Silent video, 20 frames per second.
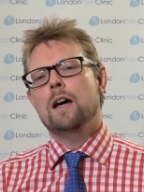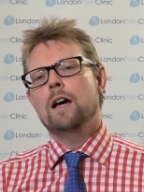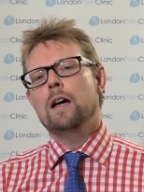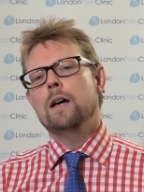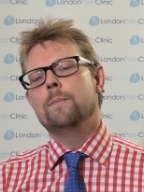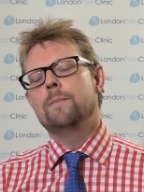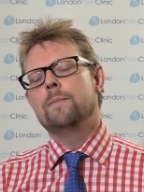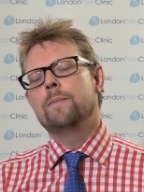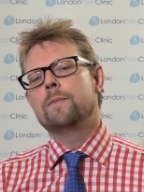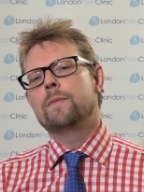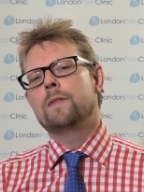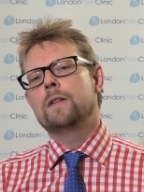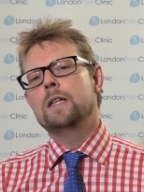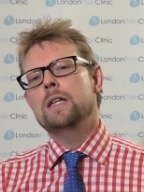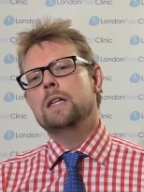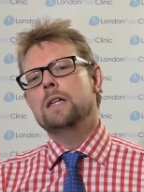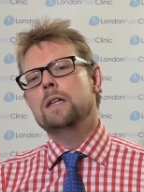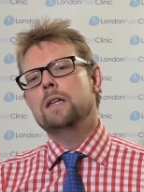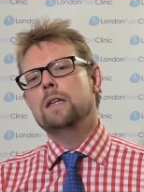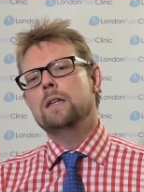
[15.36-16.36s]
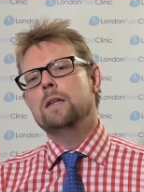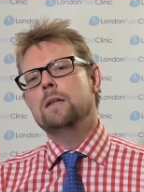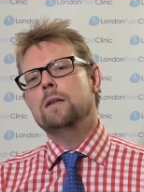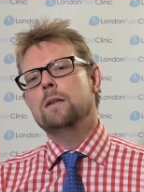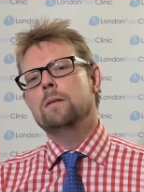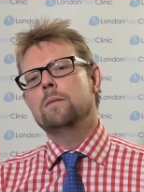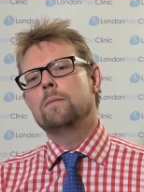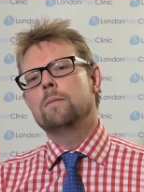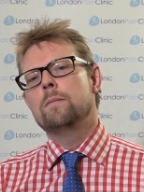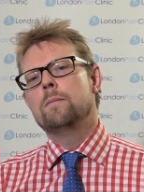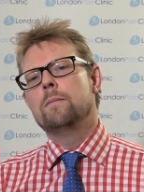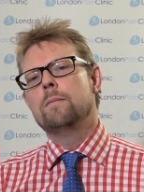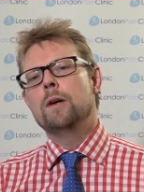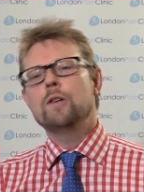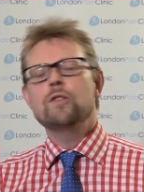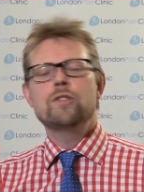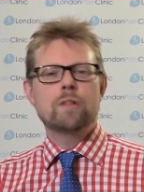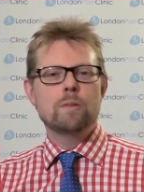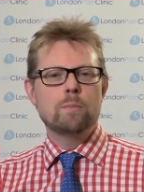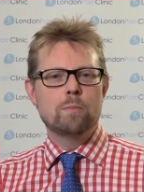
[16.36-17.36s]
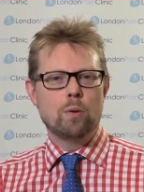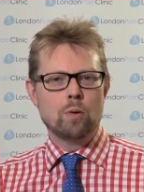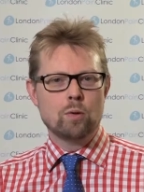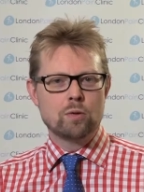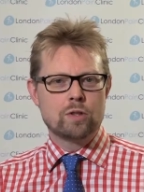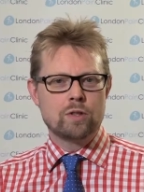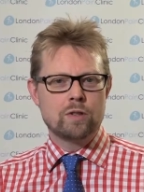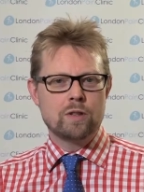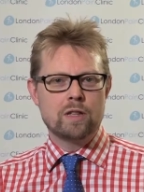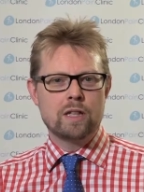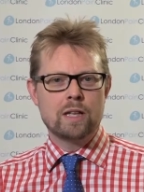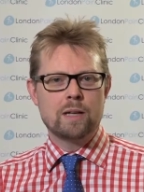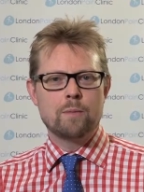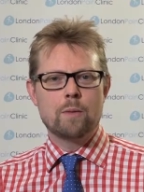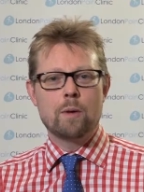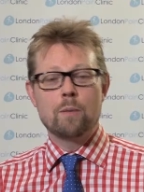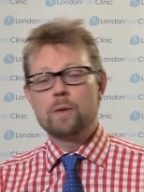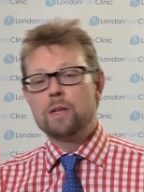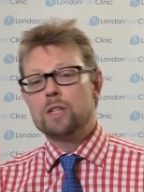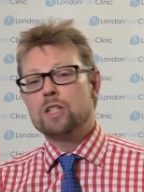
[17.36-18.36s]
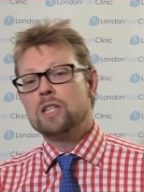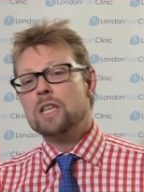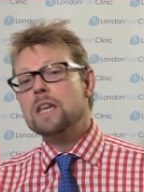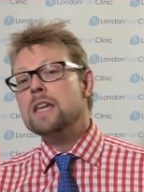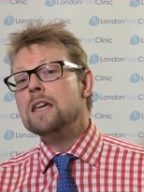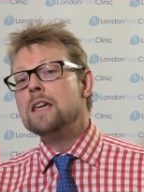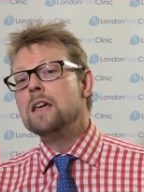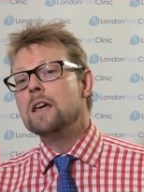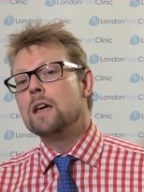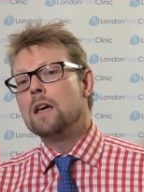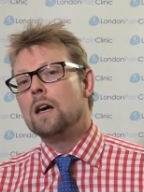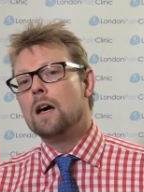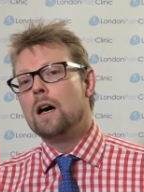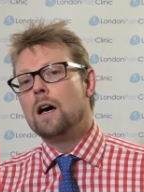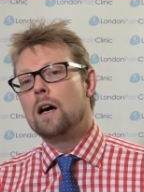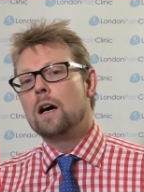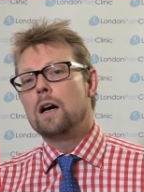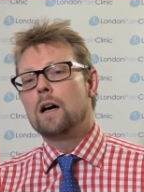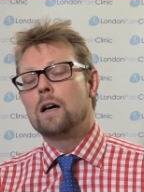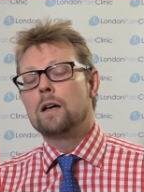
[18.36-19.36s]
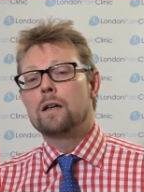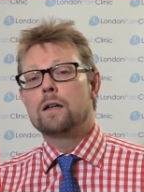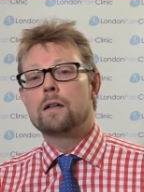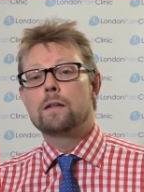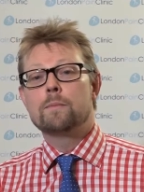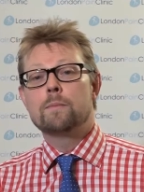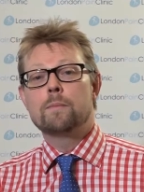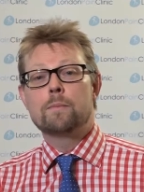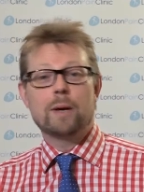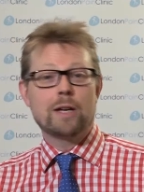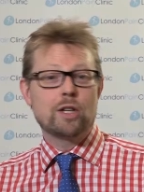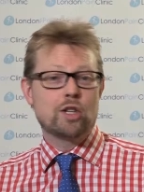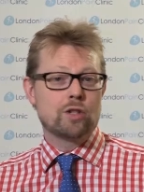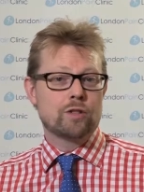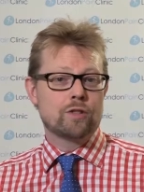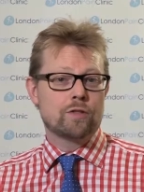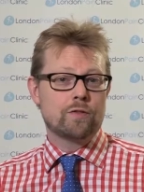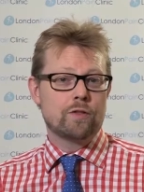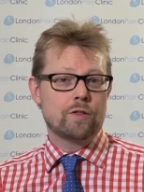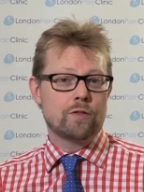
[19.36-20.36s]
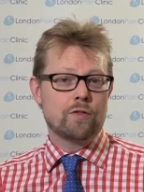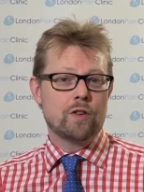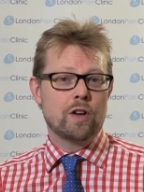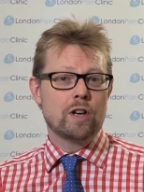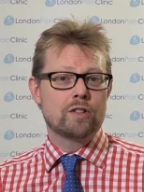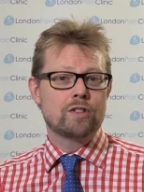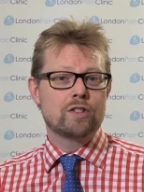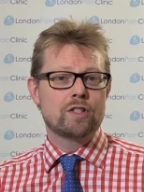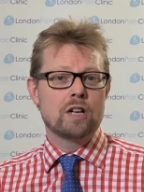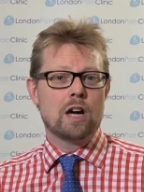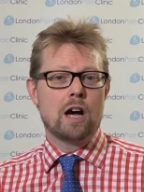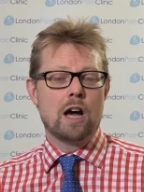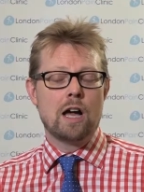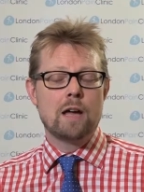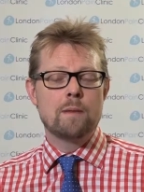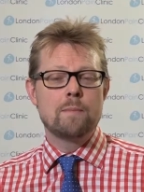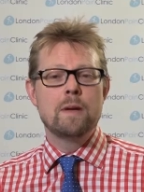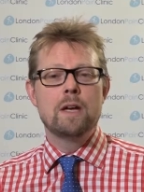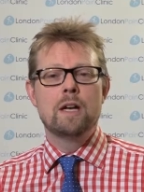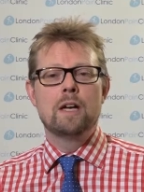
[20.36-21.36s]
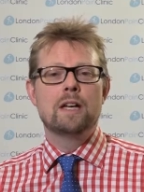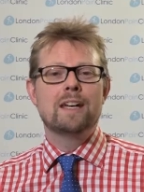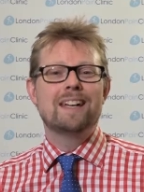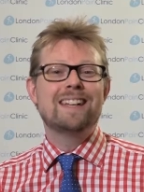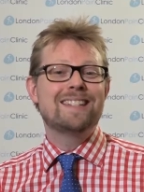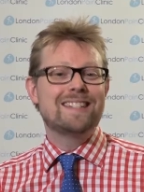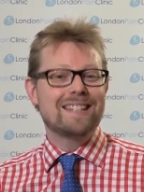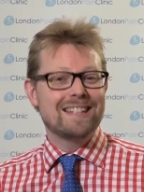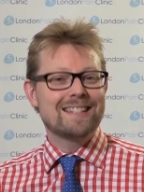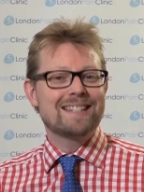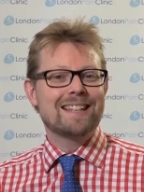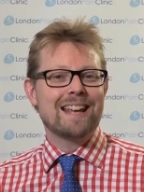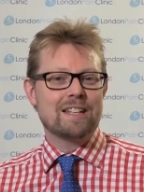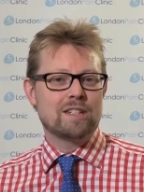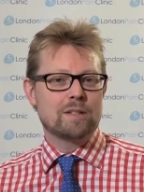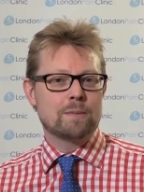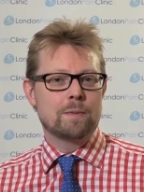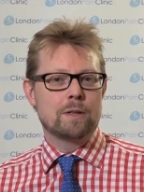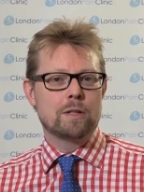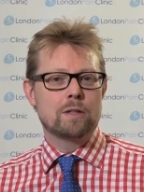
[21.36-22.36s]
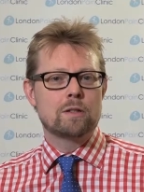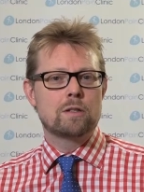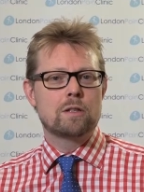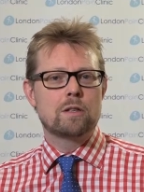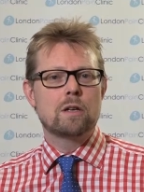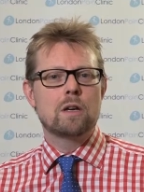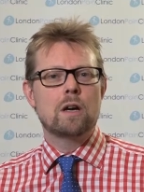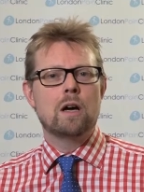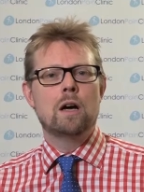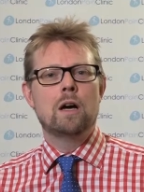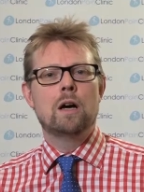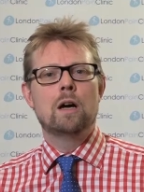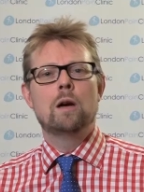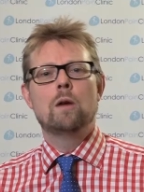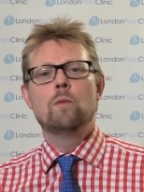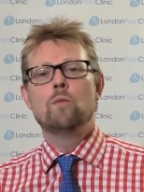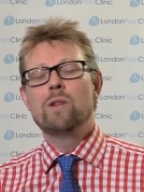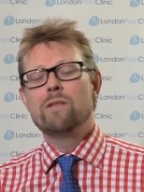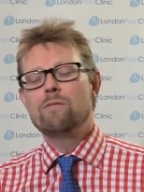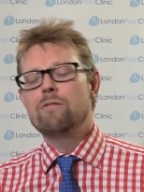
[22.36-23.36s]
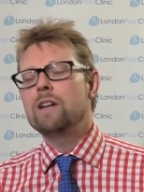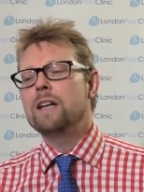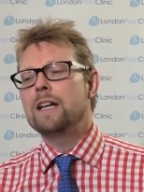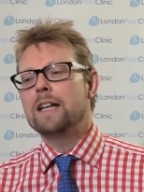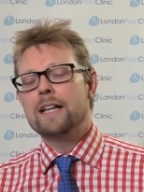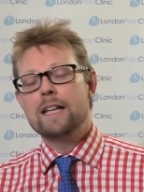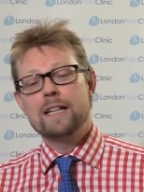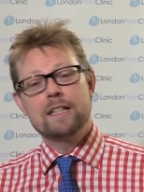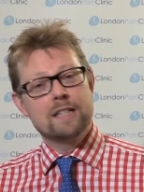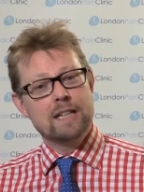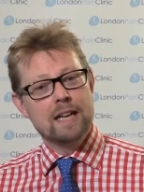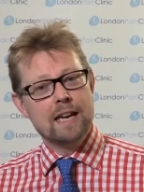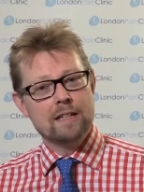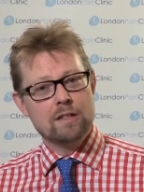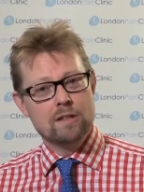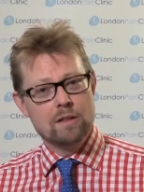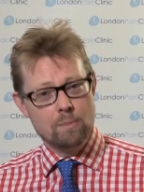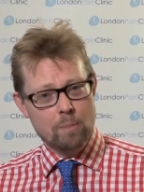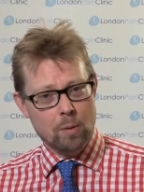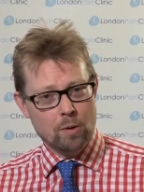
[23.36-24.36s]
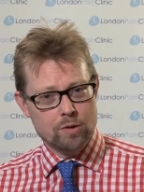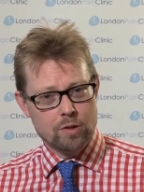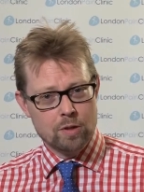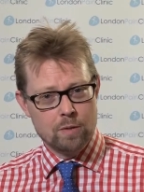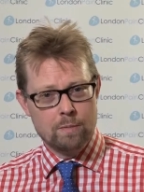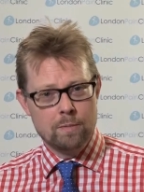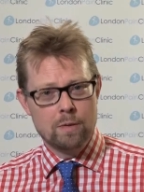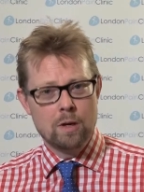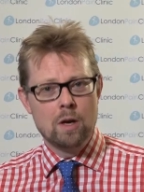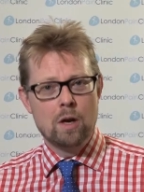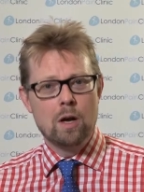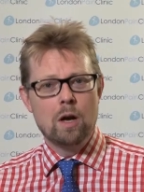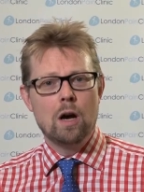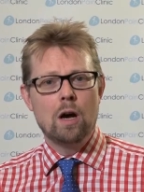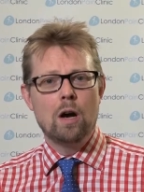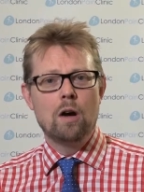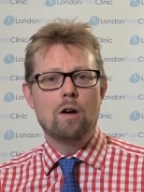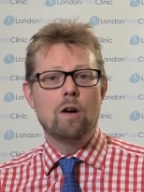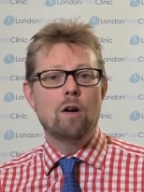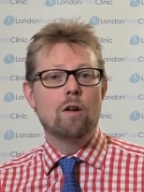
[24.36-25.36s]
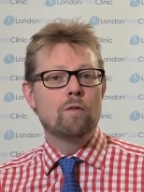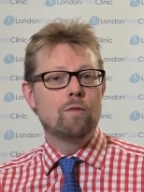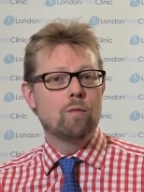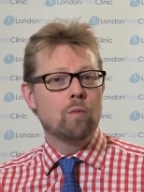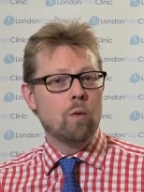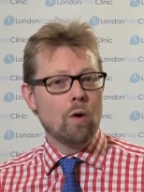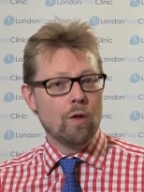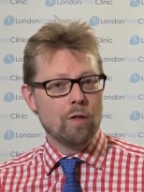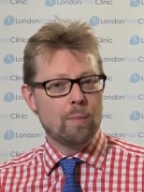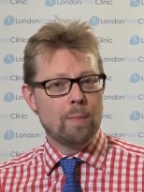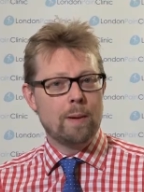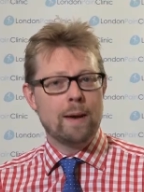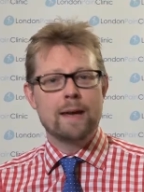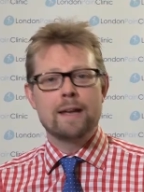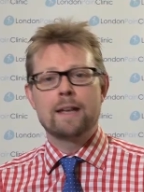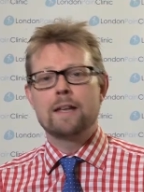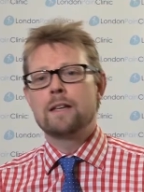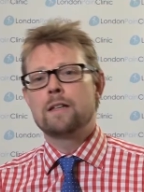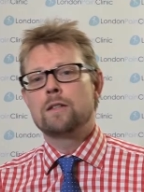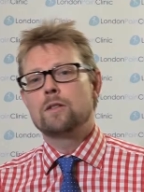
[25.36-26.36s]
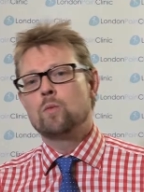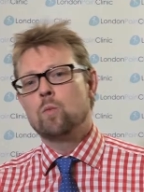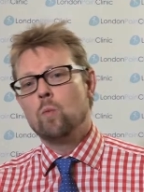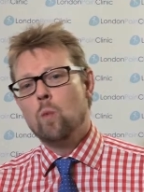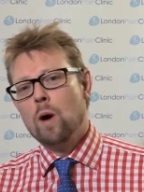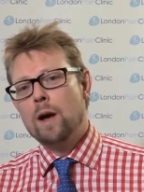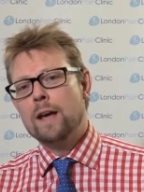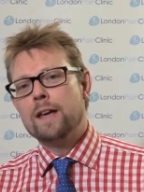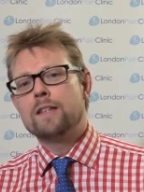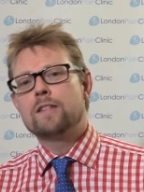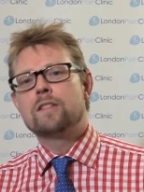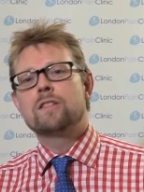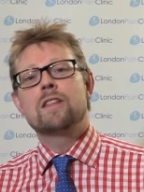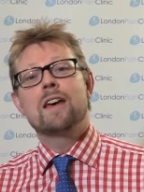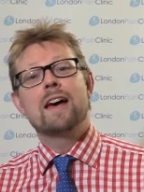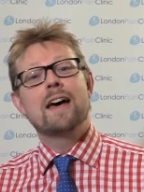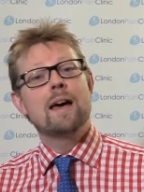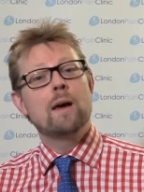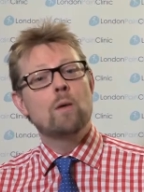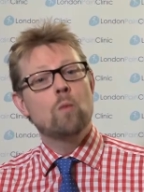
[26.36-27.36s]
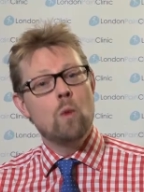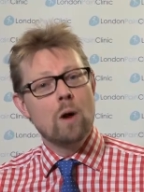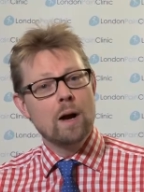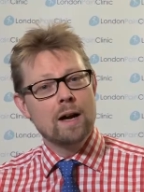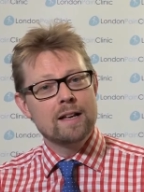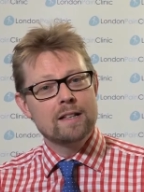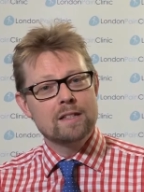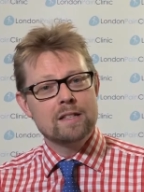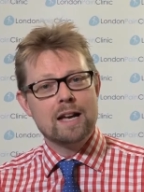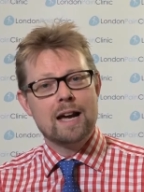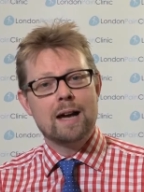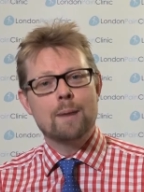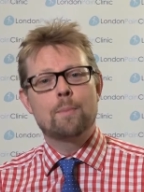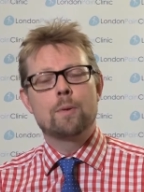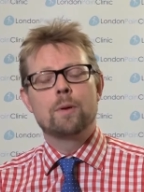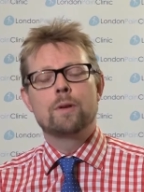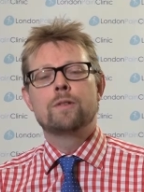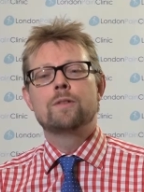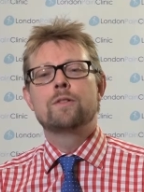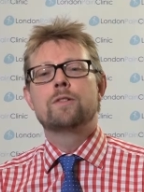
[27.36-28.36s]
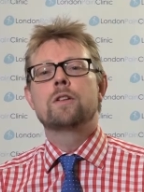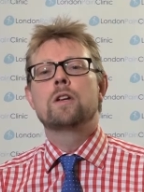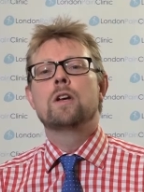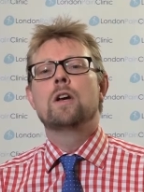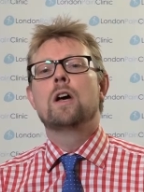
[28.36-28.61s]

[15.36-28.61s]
um, the most important thing when we see uh, patients for the first time is the assessment, uh, and we really need to get to the bottom uh, of what the pain is, why it's there, why it's happened,